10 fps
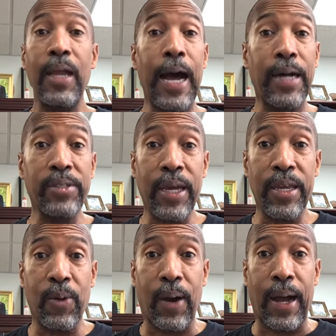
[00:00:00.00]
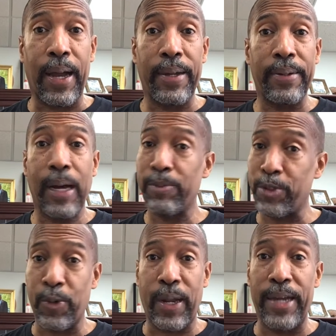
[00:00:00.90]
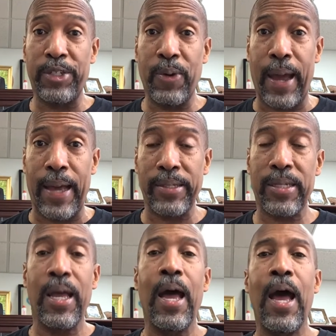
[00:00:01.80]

I'll tell you why. I'm so glad you asked.